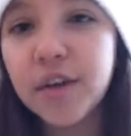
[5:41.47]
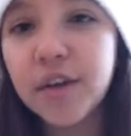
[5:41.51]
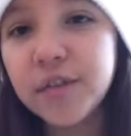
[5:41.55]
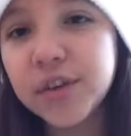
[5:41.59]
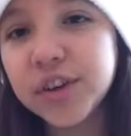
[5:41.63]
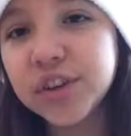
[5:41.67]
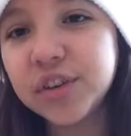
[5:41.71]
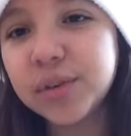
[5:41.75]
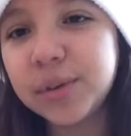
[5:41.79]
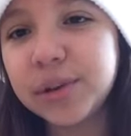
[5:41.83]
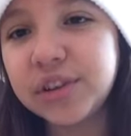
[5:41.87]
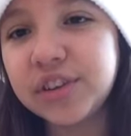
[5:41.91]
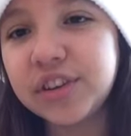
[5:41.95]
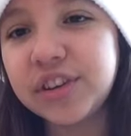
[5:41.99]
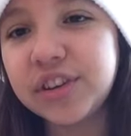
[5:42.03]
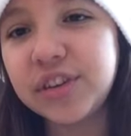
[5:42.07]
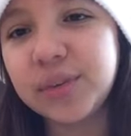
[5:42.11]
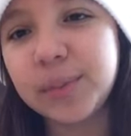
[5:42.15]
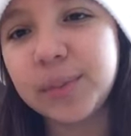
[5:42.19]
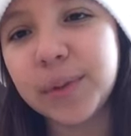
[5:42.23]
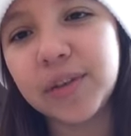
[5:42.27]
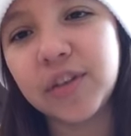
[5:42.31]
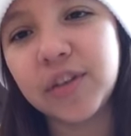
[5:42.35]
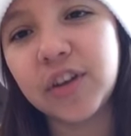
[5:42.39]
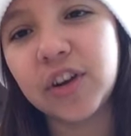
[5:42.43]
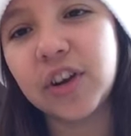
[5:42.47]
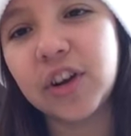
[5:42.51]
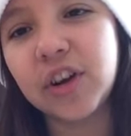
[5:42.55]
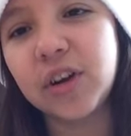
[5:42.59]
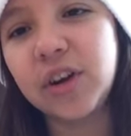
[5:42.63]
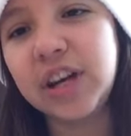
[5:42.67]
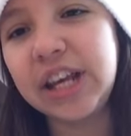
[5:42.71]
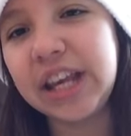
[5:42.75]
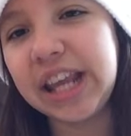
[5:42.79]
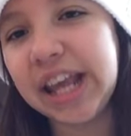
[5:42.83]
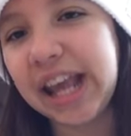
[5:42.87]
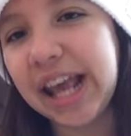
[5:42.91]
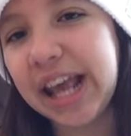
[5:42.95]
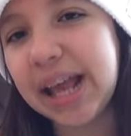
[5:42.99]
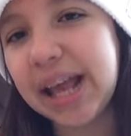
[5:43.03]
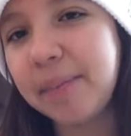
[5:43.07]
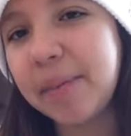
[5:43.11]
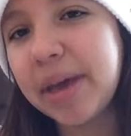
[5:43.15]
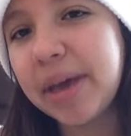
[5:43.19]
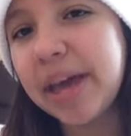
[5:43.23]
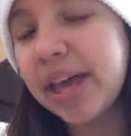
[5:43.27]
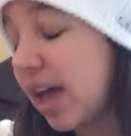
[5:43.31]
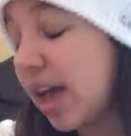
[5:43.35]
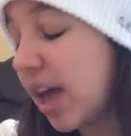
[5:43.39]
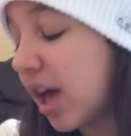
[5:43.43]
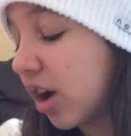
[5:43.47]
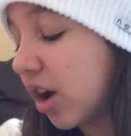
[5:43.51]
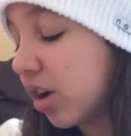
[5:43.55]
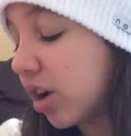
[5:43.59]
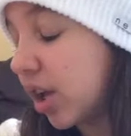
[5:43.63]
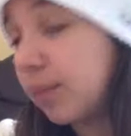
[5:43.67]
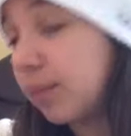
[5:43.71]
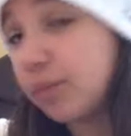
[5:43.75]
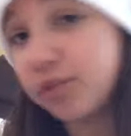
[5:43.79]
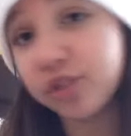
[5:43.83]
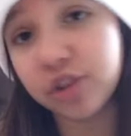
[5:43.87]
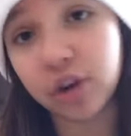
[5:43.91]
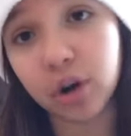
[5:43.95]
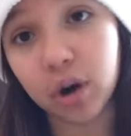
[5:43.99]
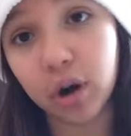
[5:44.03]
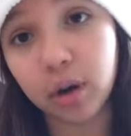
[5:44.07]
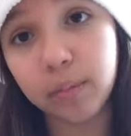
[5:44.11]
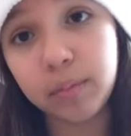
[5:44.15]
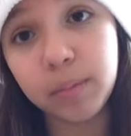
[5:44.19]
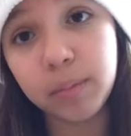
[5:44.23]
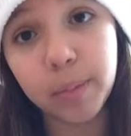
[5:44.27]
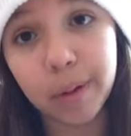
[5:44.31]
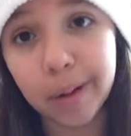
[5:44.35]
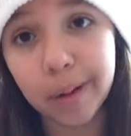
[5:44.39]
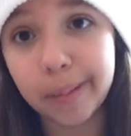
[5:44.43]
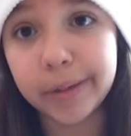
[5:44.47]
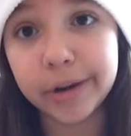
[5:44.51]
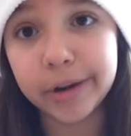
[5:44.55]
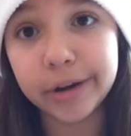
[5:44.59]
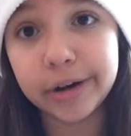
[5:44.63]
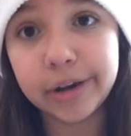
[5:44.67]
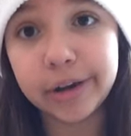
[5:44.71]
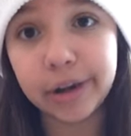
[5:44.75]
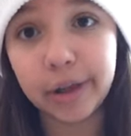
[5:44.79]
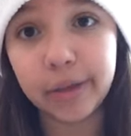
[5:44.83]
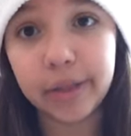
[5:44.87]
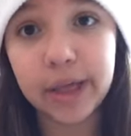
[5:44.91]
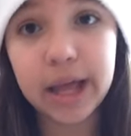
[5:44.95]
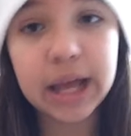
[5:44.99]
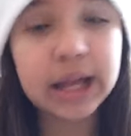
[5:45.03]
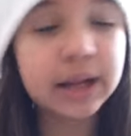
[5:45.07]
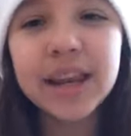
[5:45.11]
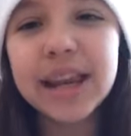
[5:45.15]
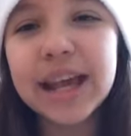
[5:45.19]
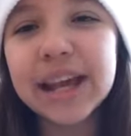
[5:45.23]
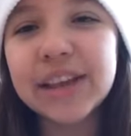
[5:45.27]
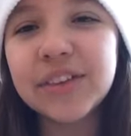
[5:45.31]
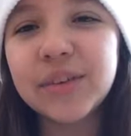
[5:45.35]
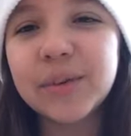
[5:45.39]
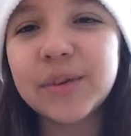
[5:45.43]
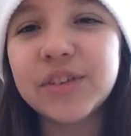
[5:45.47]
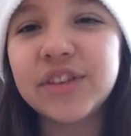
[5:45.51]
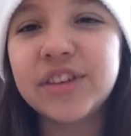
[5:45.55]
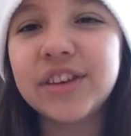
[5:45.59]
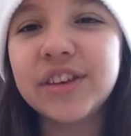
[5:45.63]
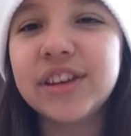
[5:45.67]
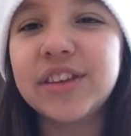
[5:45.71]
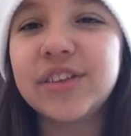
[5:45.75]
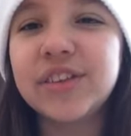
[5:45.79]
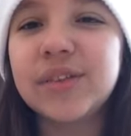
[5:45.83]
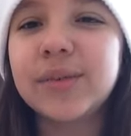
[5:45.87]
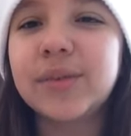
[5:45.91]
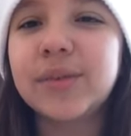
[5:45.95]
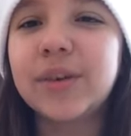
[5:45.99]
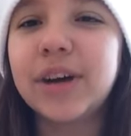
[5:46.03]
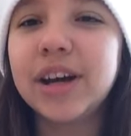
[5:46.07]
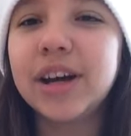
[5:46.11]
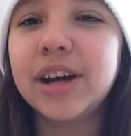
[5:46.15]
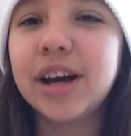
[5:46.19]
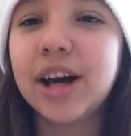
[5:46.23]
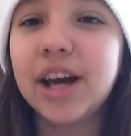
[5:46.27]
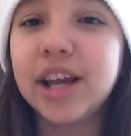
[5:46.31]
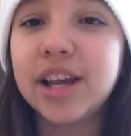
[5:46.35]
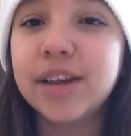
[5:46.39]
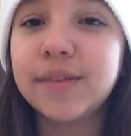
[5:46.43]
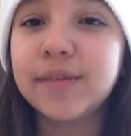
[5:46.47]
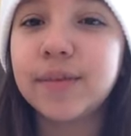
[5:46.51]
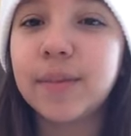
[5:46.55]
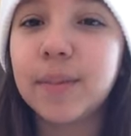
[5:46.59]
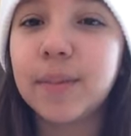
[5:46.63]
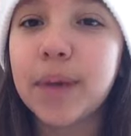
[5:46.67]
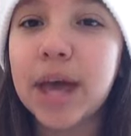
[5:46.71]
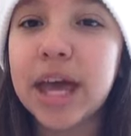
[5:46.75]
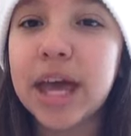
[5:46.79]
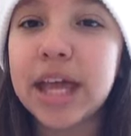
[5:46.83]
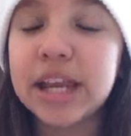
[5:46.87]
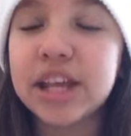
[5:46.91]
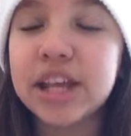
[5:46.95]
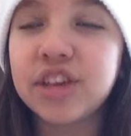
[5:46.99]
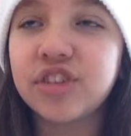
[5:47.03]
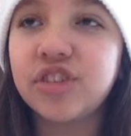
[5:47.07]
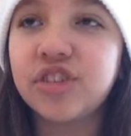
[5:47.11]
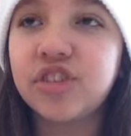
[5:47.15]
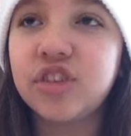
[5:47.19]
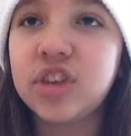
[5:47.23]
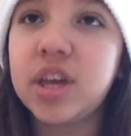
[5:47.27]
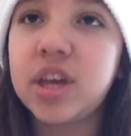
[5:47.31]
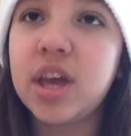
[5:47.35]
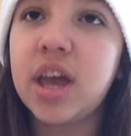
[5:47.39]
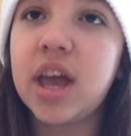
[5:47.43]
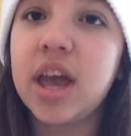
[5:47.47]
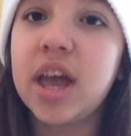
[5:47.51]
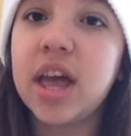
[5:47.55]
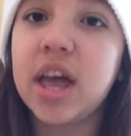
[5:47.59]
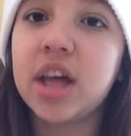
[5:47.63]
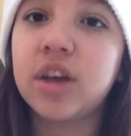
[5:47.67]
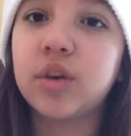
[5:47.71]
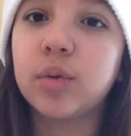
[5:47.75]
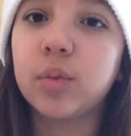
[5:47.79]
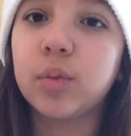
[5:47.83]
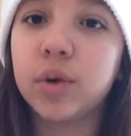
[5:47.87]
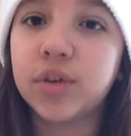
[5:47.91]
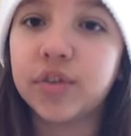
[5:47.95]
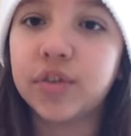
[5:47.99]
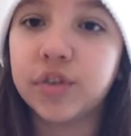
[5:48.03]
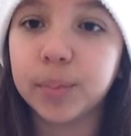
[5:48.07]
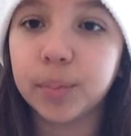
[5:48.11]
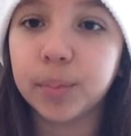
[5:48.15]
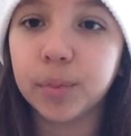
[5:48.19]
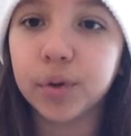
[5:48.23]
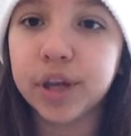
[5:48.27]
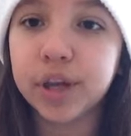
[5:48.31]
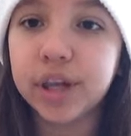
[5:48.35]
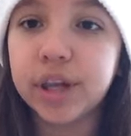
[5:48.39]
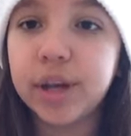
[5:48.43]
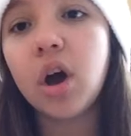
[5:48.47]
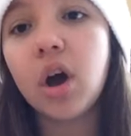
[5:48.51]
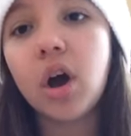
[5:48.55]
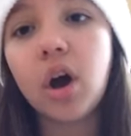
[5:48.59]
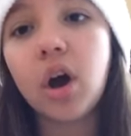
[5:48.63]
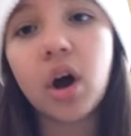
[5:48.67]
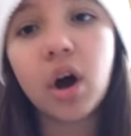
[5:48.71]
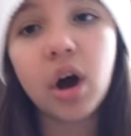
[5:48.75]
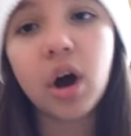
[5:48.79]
First question is what are her name? Her name's Charm, you probably already know that. Next question is what kind of pet is she and what's her breed?